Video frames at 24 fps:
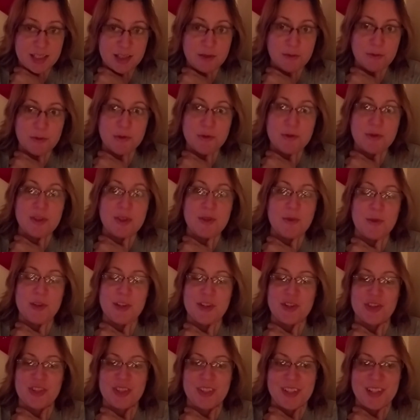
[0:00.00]
cruise
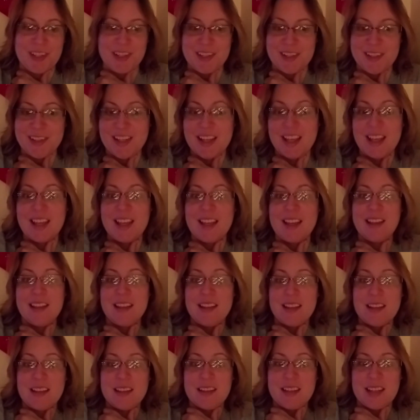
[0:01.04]
question is,
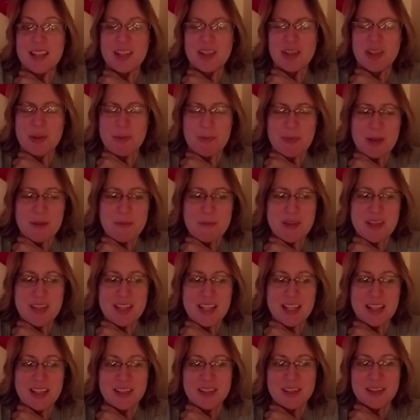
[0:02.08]
actually it might be
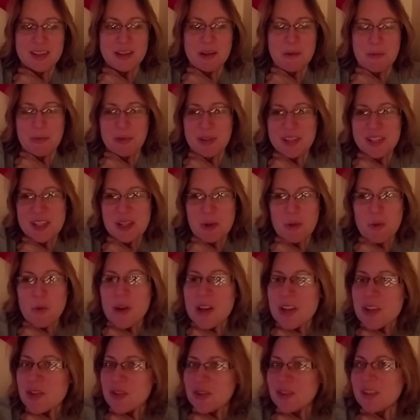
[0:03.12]
not a pleasant
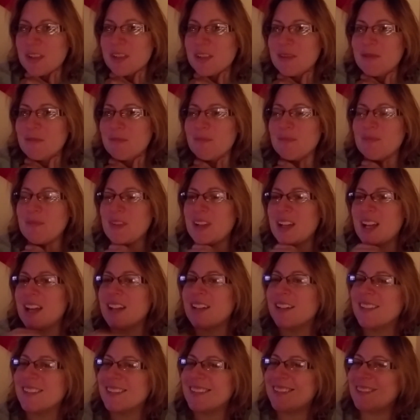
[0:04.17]
question,
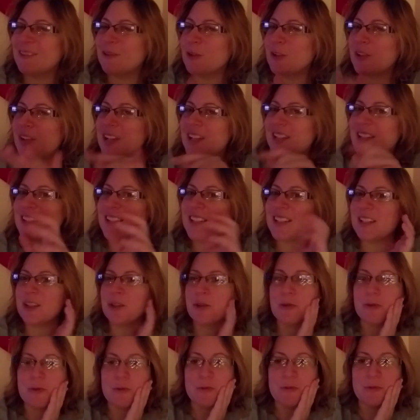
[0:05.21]
kind of relates
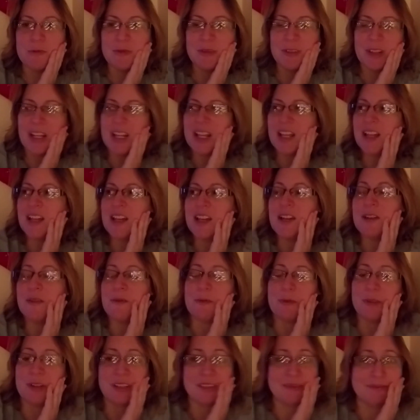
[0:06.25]
to
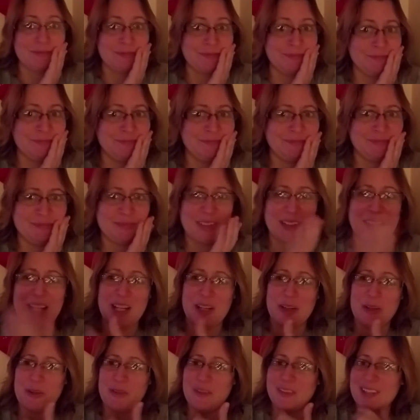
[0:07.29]
what
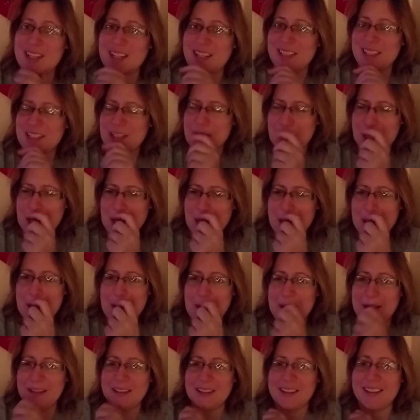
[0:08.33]
got going on today,
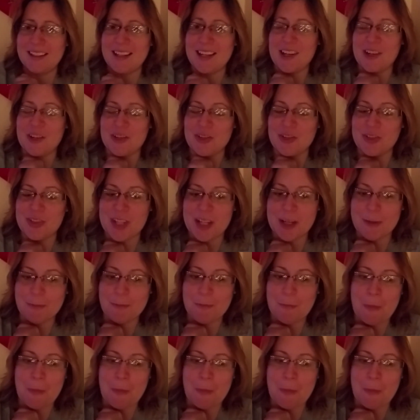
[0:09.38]
actually.